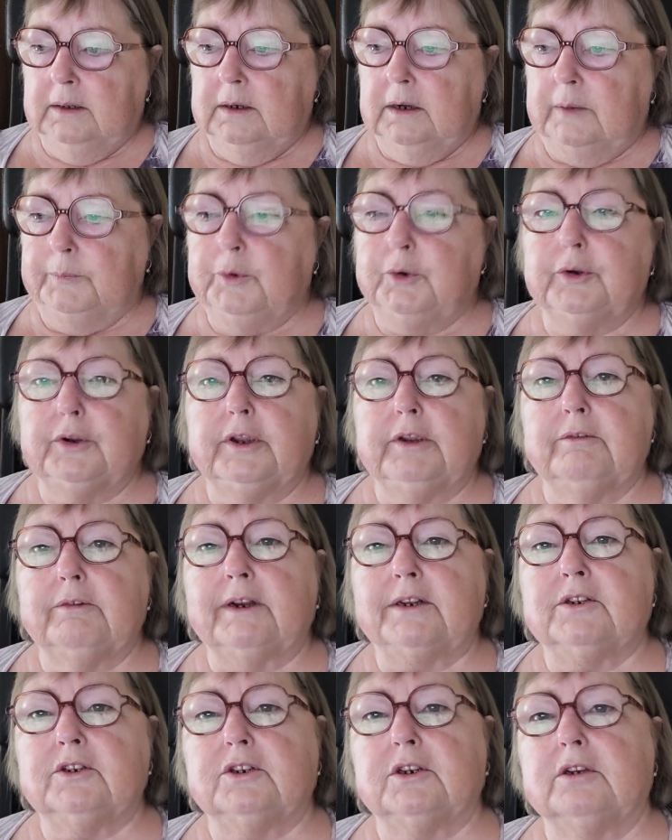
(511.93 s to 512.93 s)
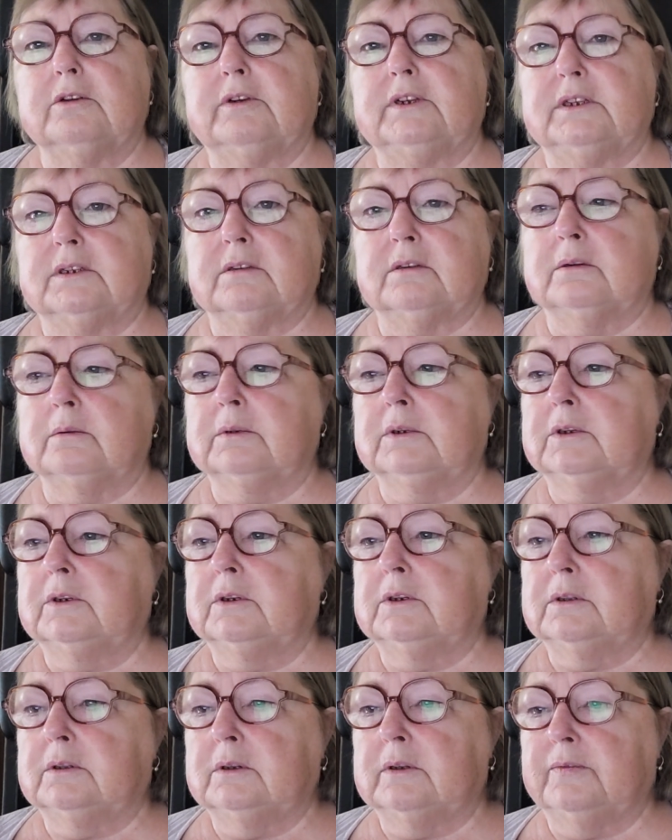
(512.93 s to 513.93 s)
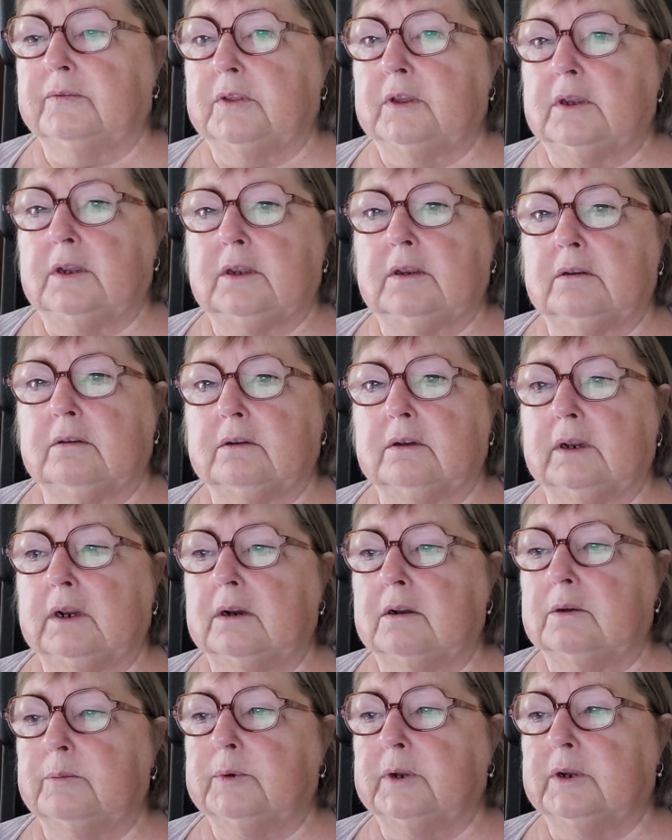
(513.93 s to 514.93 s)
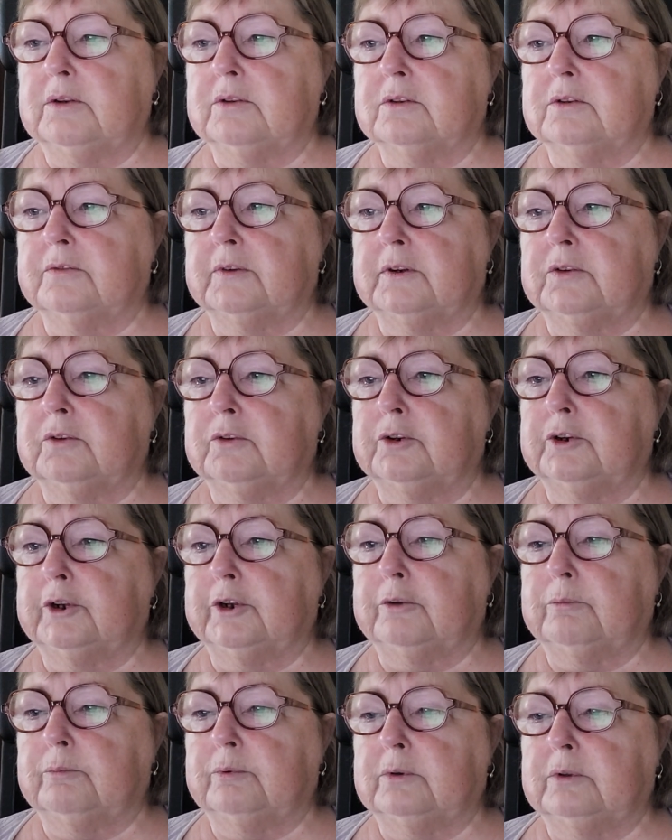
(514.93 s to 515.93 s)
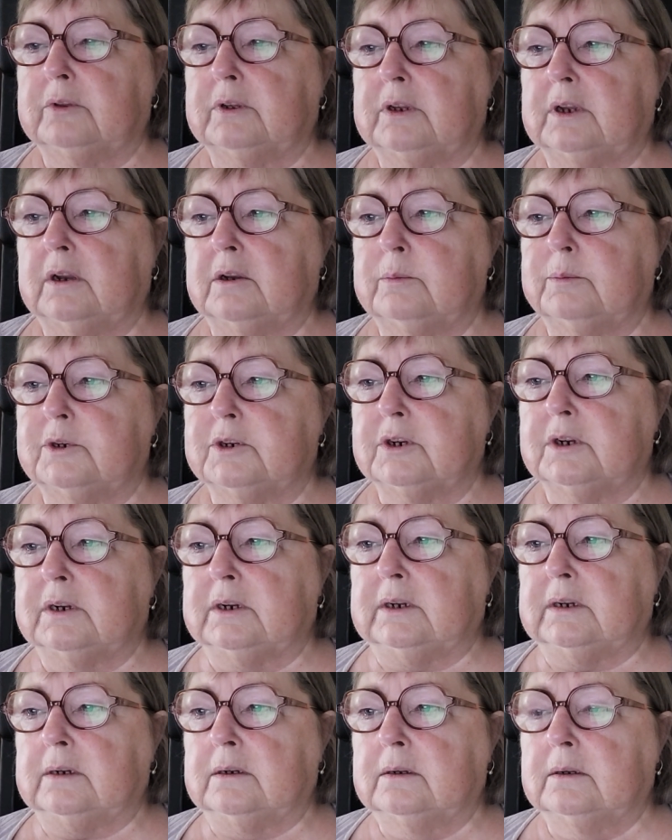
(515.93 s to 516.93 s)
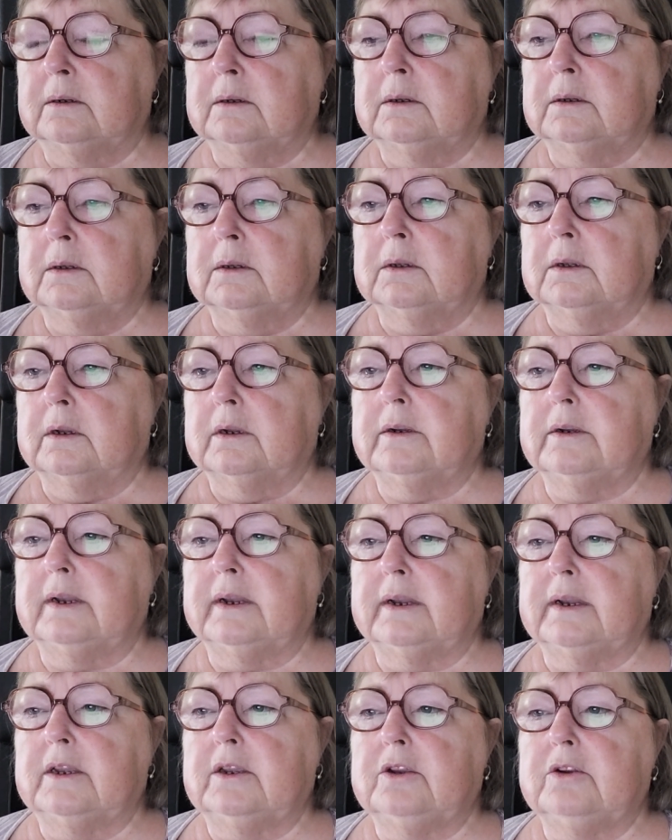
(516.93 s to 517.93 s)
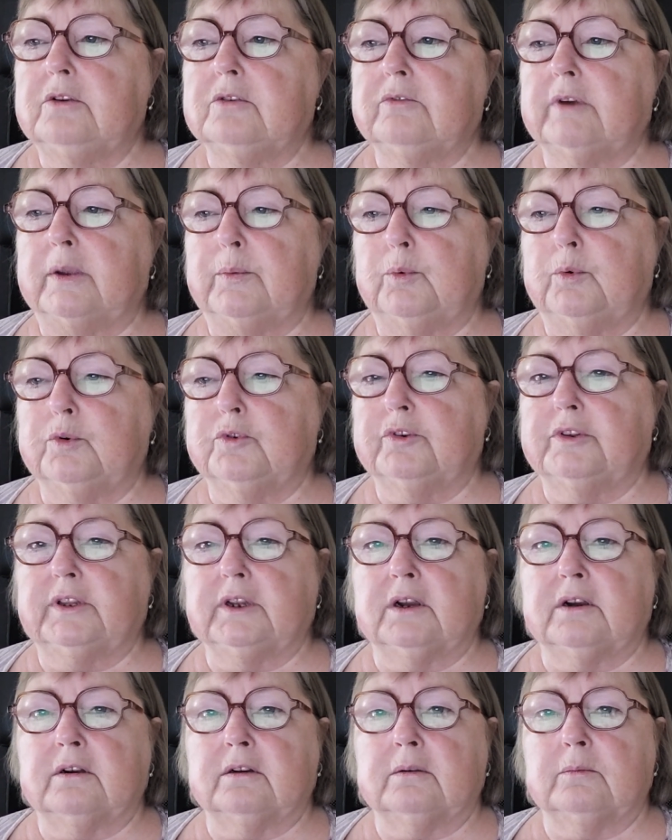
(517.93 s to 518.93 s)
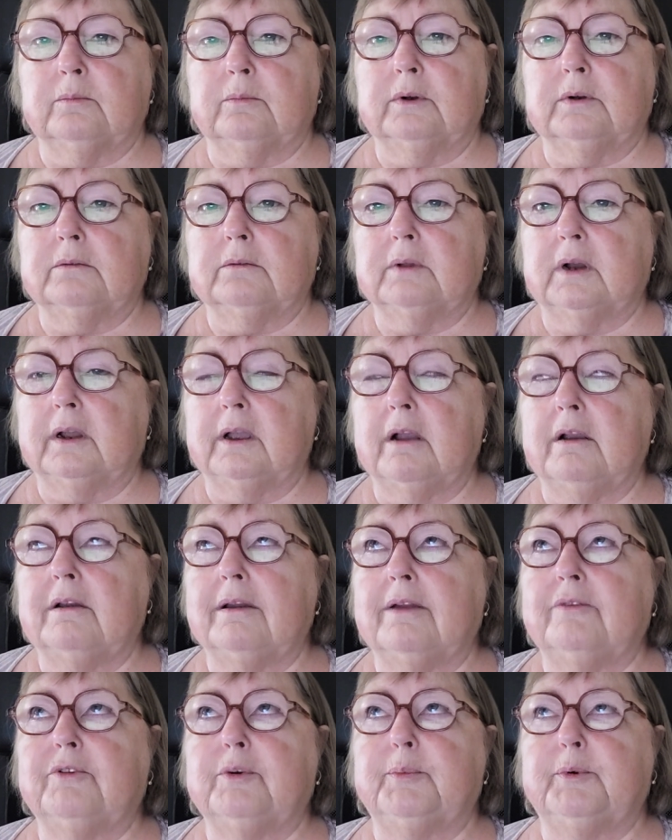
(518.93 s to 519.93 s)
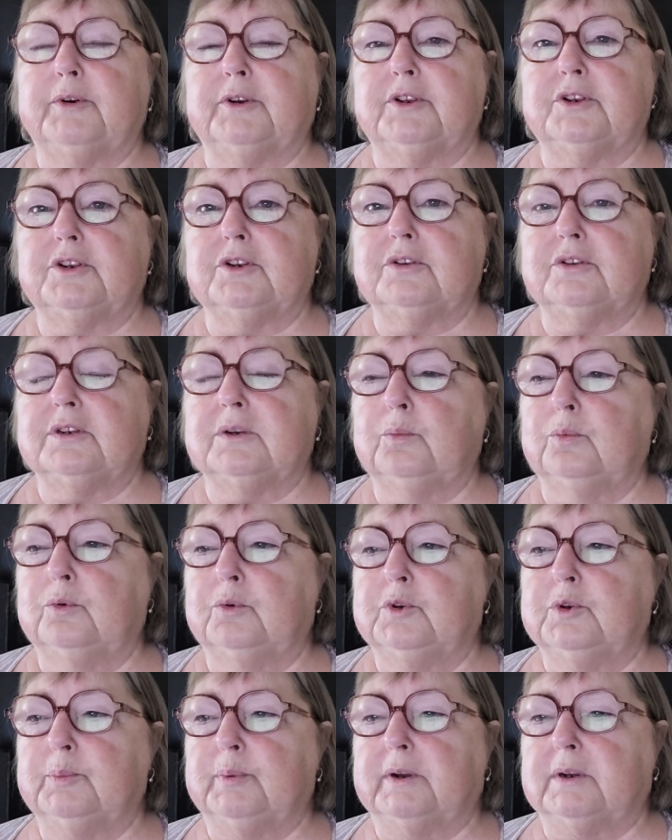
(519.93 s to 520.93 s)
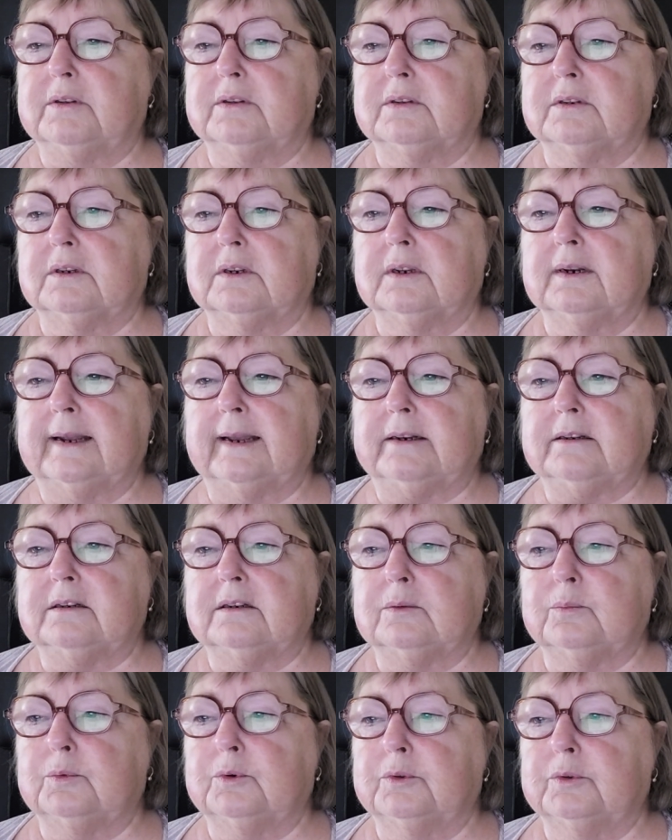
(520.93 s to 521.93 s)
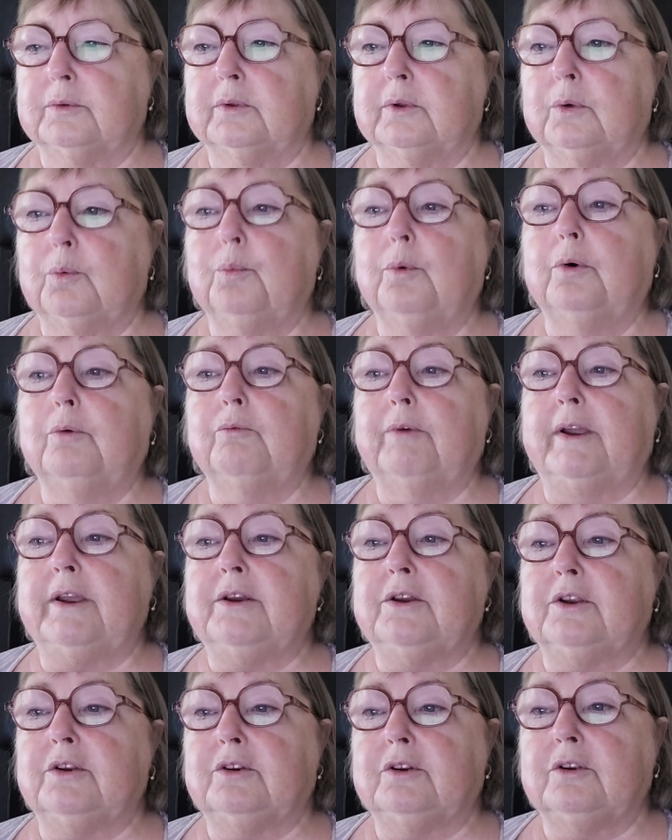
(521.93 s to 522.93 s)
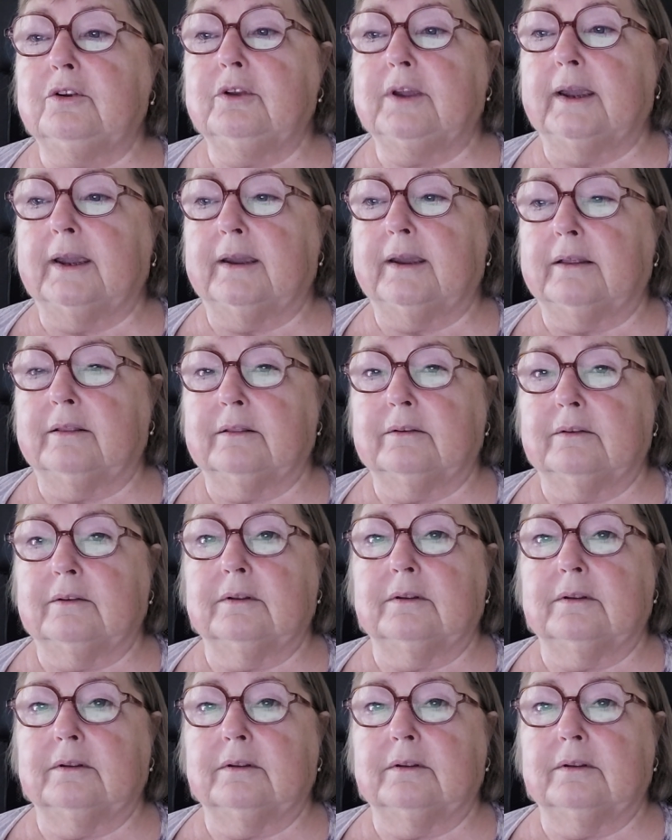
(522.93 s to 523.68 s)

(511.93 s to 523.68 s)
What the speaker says: I'm cooking ratatouille, so I'm gonna, if the alarm goes off, I've got to go and put the aubergine in. Okay, use rainwater in the garden. Well, I hope everybody's using water butts and collecting what rain you do get